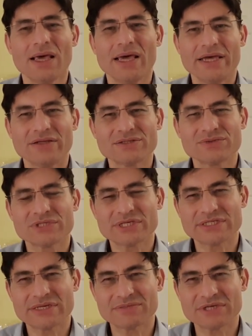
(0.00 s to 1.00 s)
It's also
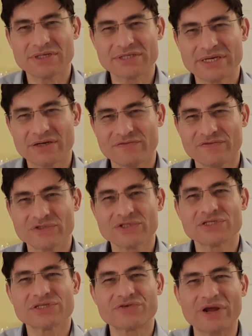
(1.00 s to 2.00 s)
sometimes helpful to
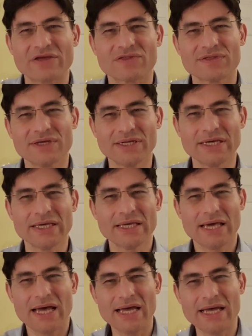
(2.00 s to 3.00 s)
strengthen
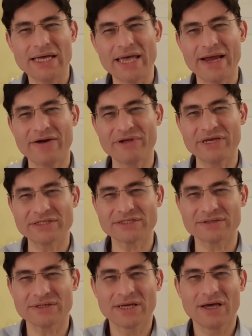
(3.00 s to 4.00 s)
areas
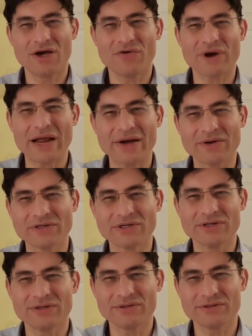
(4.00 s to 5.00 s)
around
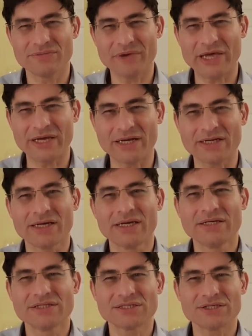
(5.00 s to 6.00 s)
the pain,
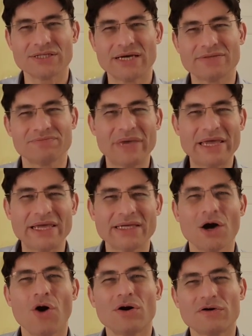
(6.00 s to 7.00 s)
so that may
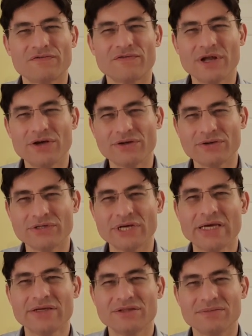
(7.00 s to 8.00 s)
offload
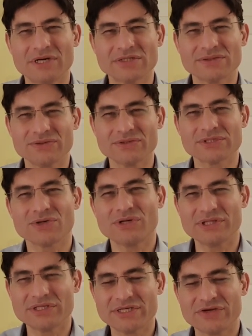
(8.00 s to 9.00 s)
the muscles
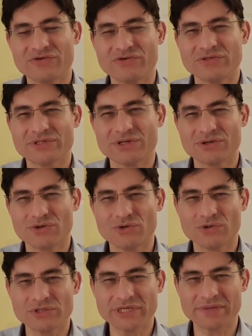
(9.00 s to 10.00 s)
and the tissues that are
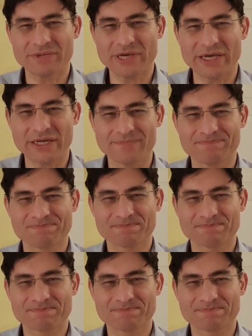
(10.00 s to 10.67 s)
causing pain.